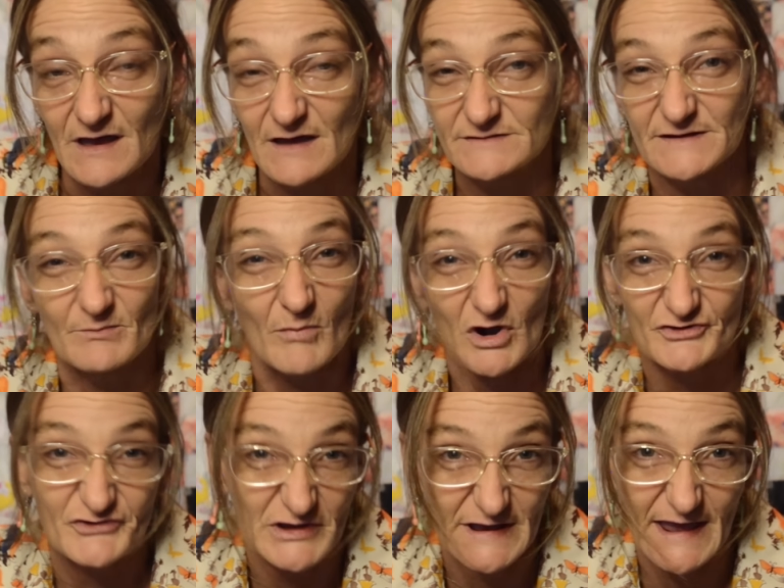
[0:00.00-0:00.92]
I did
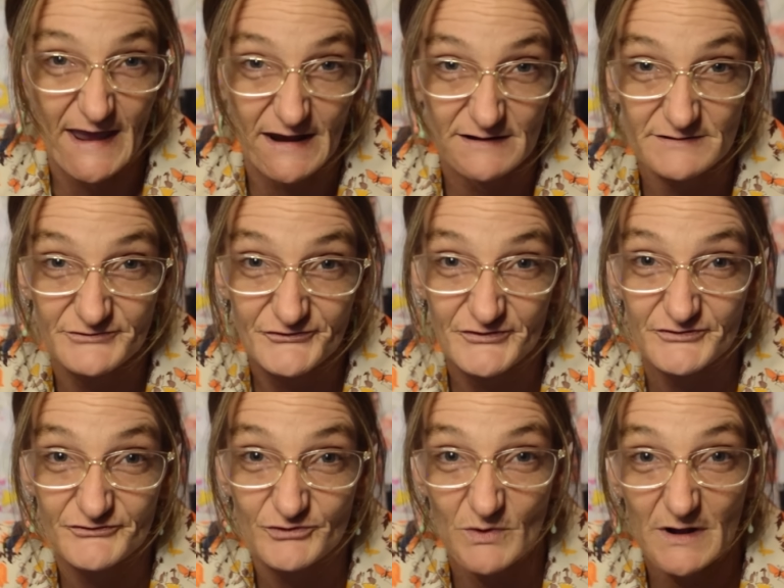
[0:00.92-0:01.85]
marching
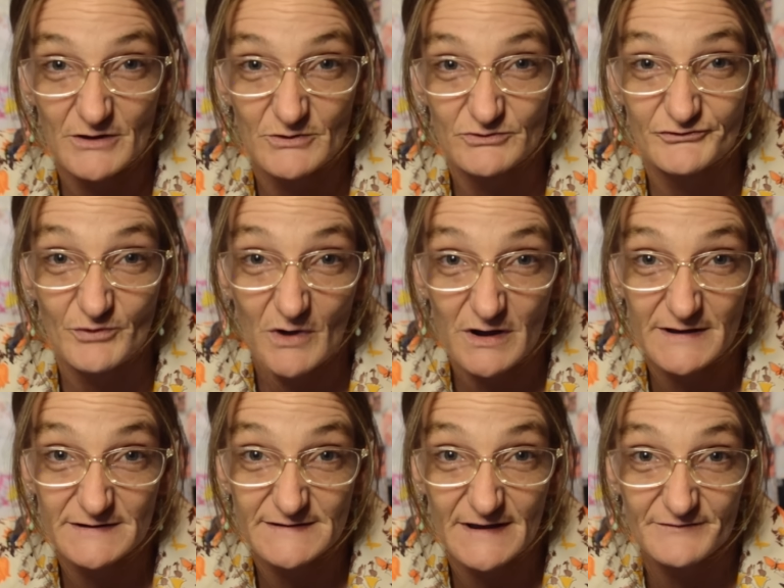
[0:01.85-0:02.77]
cadences while I was
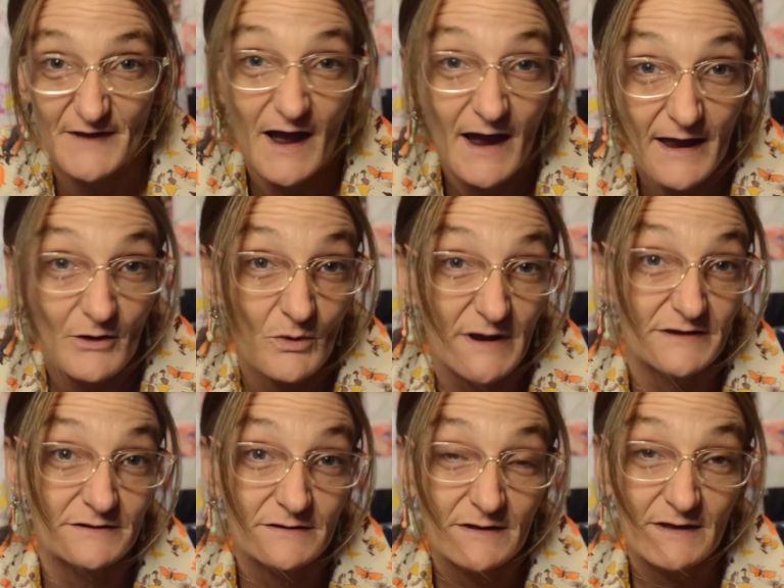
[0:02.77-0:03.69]
walking down the
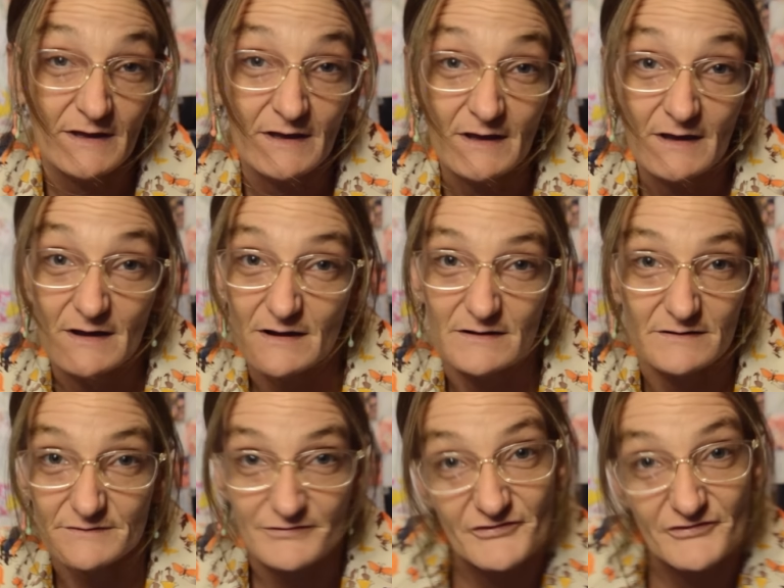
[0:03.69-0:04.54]
highway, uh,